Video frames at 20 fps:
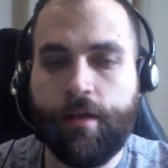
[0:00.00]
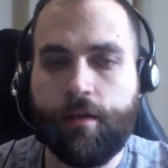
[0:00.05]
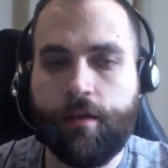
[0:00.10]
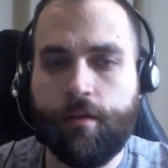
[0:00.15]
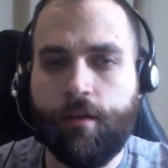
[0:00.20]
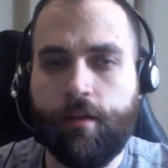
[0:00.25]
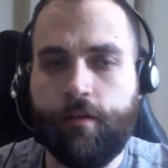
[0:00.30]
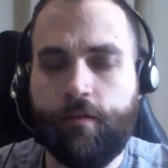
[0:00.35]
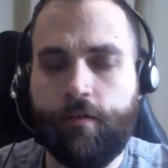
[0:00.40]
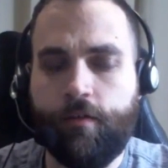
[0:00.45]

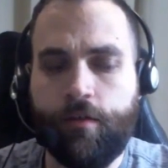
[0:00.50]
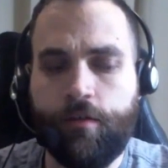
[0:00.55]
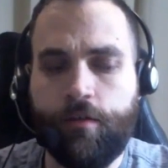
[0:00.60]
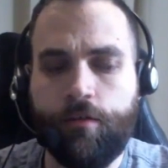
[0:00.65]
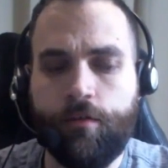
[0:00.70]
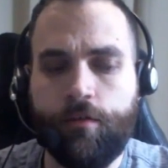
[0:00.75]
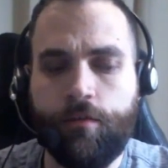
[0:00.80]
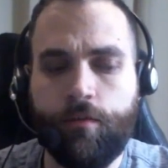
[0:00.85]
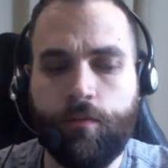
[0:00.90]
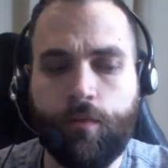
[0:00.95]

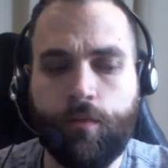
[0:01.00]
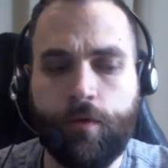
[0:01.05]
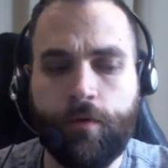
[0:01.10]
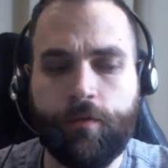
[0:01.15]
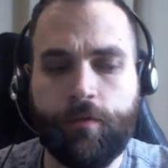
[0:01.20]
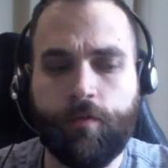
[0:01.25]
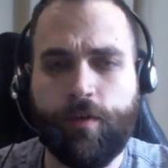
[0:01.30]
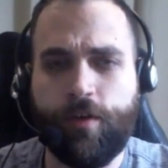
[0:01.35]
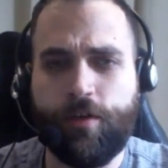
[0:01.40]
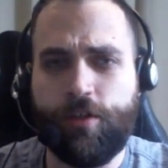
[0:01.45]
Callisto
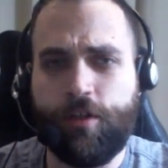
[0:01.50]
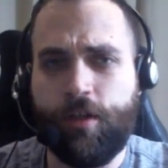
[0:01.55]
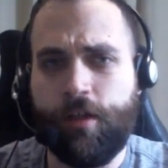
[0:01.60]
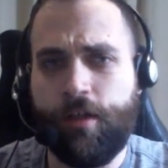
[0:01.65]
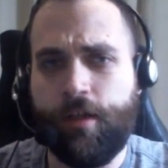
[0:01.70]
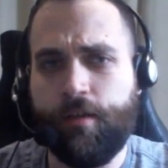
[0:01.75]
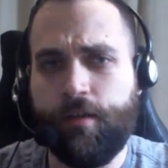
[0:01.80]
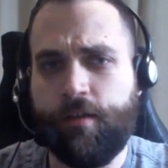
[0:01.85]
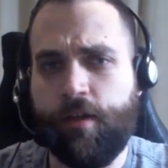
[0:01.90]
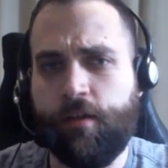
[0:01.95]
was
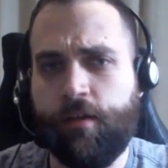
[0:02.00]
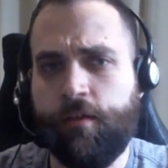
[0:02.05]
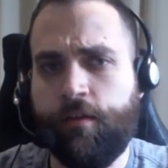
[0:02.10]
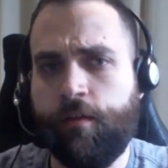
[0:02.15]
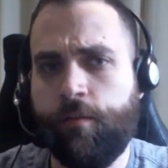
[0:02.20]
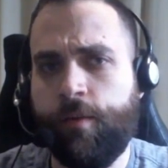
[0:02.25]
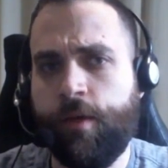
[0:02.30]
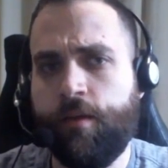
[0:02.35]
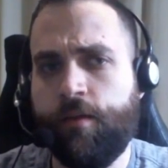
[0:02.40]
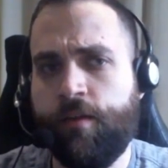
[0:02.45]
originally intended
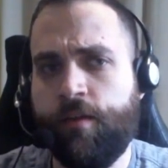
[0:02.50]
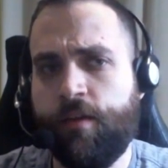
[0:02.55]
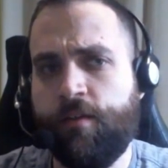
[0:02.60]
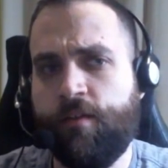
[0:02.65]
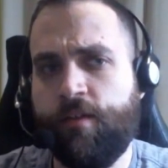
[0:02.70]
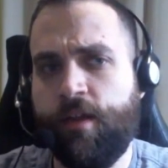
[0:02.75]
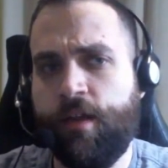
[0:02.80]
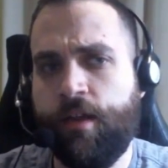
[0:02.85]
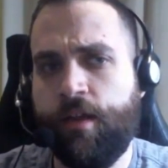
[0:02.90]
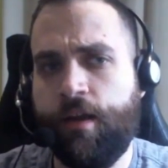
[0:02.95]
to be a
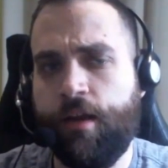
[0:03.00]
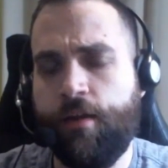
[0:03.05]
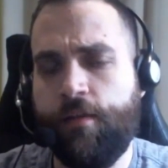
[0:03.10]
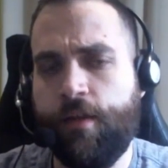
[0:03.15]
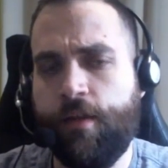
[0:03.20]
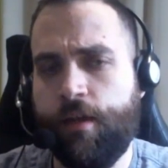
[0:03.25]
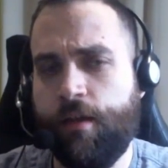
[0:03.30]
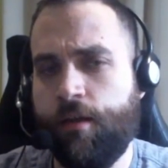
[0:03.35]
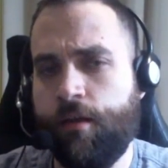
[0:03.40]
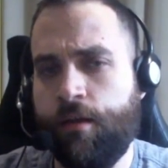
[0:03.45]
test net, and
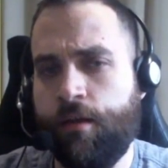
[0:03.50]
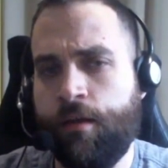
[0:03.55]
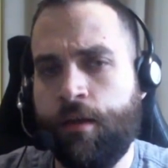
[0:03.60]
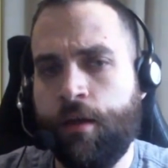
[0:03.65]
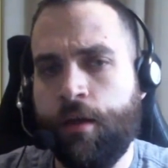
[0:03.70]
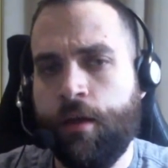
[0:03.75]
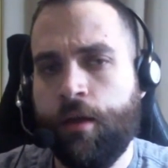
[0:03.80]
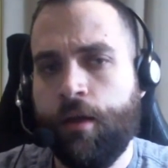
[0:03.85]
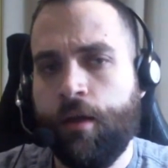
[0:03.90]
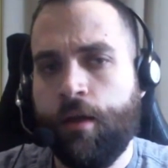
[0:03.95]
then
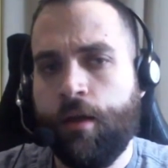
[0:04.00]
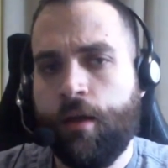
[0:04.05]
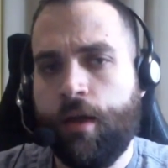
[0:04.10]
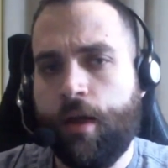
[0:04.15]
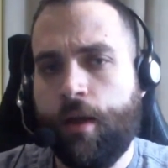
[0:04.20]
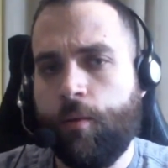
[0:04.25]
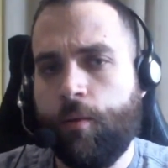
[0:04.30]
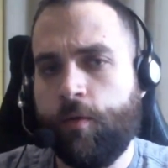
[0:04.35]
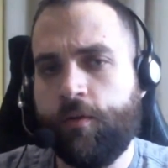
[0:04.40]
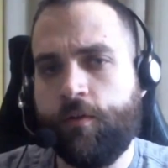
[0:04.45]

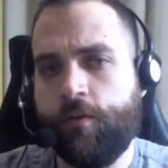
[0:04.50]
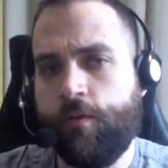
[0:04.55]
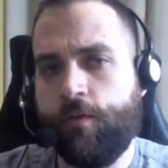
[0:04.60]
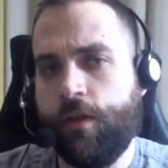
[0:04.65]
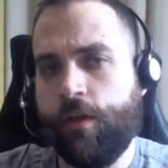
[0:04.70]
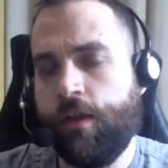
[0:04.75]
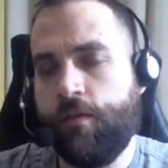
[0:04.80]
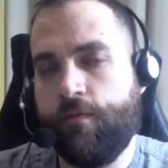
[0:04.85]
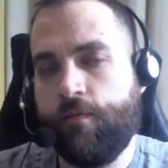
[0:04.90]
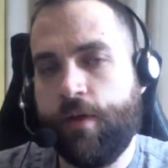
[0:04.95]
I wasn't
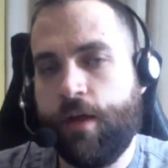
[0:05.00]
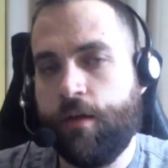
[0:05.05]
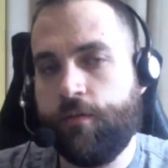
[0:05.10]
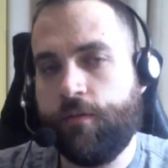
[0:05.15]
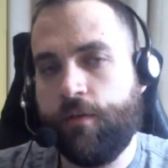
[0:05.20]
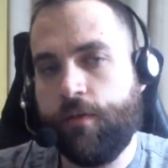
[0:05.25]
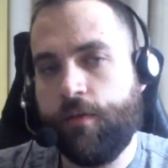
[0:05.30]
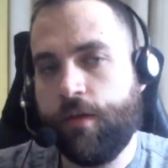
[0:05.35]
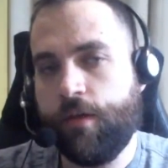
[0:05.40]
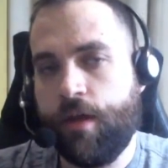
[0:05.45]
really involved
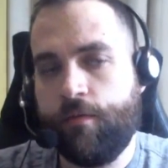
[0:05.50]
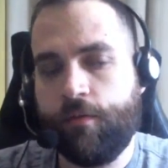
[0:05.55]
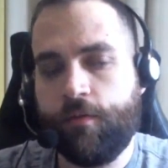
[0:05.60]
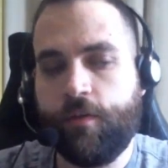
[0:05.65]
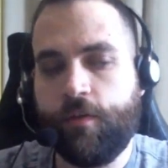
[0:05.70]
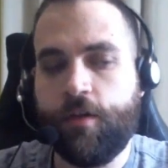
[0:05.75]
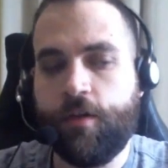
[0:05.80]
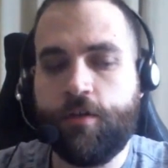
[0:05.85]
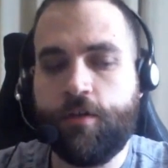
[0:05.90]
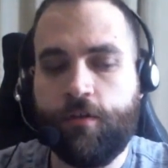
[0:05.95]
in the
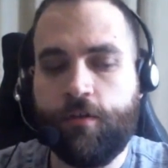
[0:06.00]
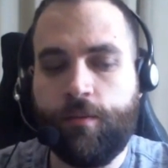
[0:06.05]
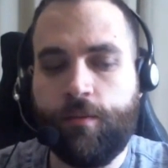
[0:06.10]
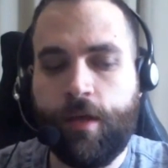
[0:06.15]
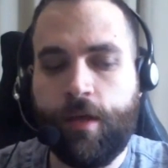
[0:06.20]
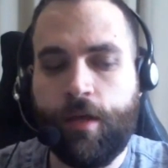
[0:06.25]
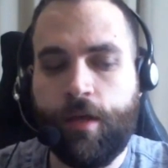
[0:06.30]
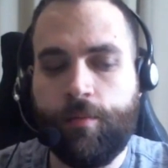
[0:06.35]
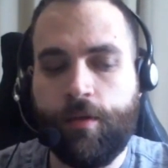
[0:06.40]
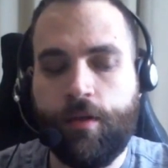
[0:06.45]
conversations
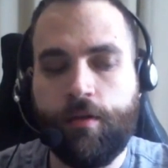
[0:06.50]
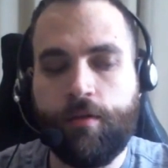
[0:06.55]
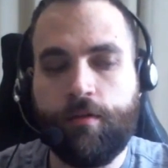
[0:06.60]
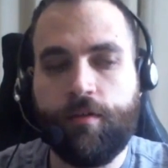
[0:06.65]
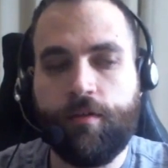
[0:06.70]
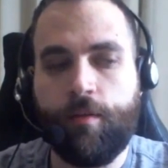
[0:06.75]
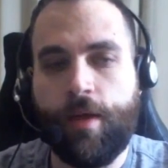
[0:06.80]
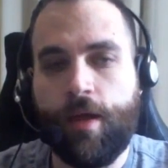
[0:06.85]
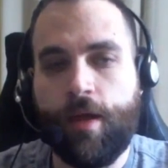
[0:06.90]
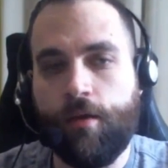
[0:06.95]
about it, but it
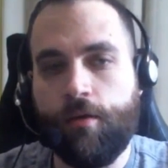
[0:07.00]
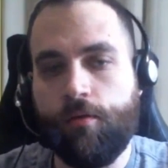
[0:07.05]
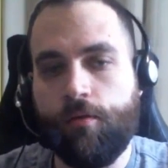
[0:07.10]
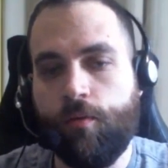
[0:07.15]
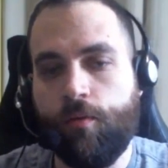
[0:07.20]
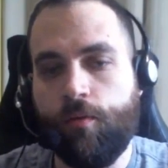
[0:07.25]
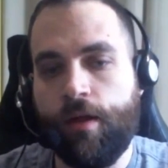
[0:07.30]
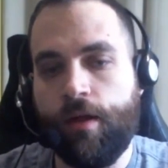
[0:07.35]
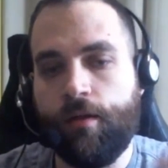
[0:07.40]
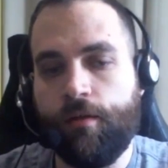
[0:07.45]
somehow
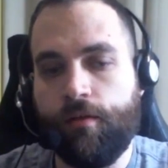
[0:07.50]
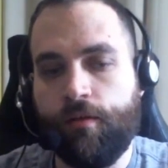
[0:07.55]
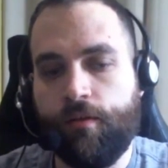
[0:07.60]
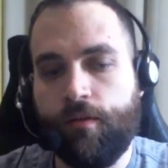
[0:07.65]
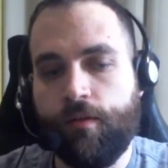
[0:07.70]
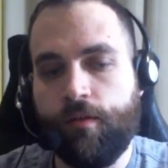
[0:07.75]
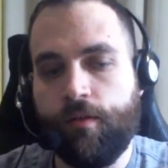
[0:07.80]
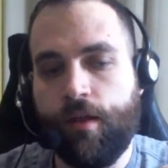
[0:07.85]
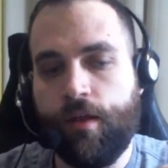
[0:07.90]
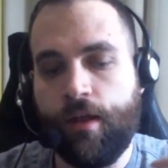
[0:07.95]

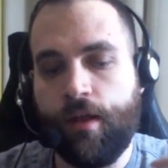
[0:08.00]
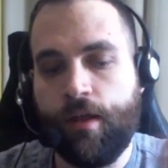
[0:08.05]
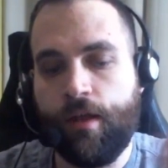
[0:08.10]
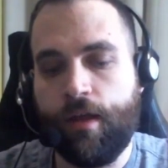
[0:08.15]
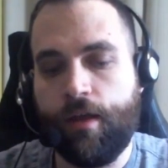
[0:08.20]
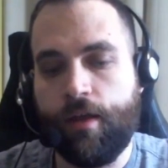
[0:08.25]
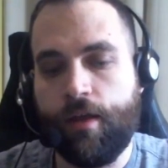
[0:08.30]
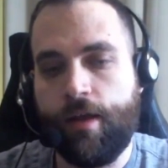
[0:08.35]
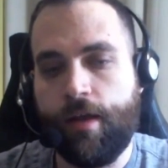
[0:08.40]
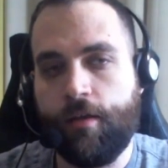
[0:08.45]
went and
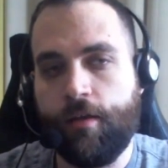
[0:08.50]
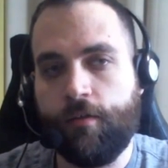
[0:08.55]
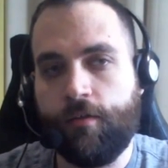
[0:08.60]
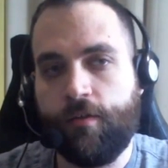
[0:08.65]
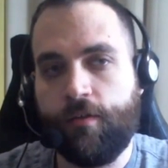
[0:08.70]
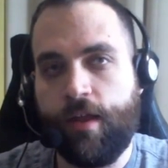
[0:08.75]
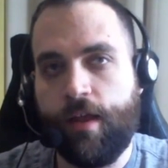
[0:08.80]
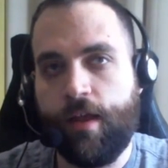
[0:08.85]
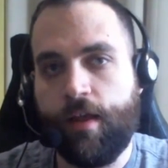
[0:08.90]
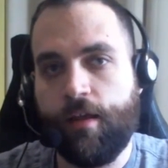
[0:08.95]
got
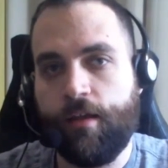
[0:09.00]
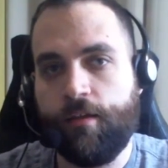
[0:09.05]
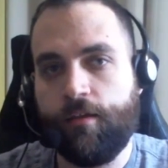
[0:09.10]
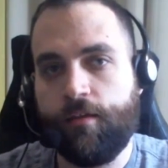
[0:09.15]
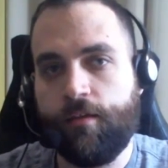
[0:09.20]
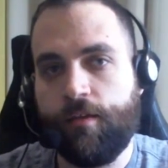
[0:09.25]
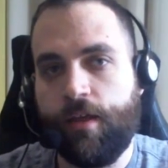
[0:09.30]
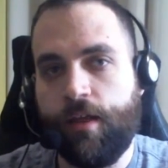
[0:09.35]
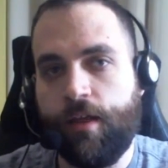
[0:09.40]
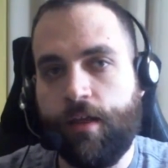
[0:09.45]
announced
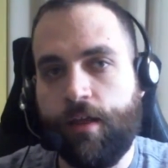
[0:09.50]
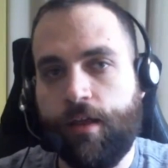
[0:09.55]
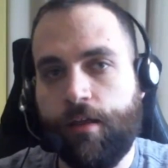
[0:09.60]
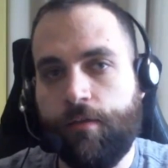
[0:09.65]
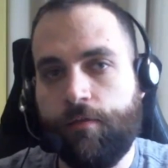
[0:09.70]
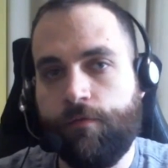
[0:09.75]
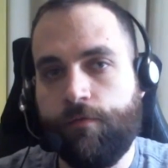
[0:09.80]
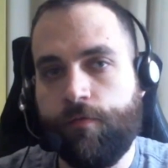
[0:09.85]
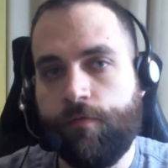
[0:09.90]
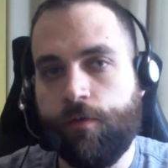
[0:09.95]
as
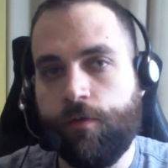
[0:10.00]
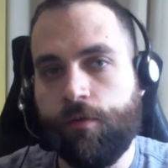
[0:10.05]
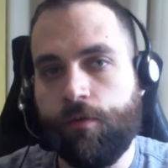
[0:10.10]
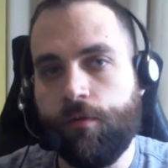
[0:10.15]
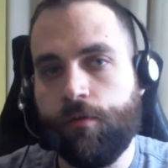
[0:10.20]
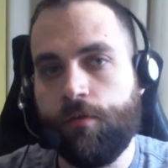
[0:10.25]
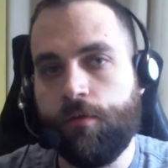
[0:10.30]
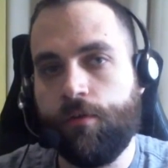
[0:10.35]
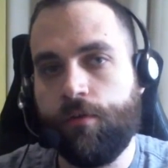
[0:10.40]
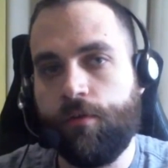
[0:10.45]
a
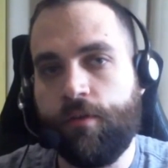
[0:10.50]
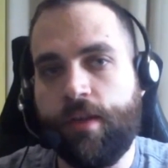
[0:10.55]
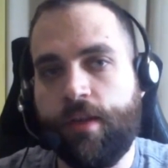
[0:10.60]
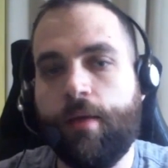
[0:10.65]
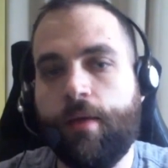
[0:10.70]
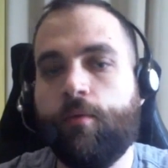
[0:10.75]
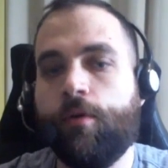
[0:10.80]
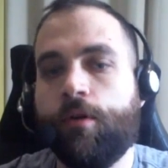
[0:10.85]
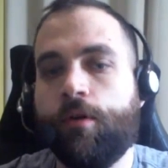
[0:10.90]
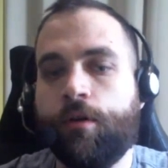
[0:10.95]
full
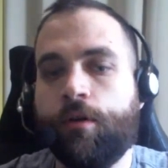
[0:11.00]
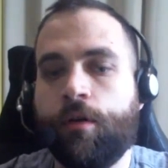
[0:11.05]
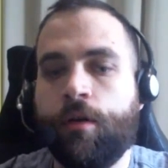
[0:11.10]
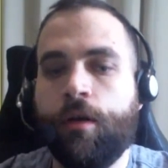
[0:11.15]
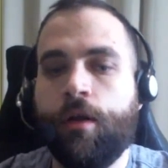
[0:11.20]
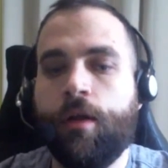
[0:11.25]
network.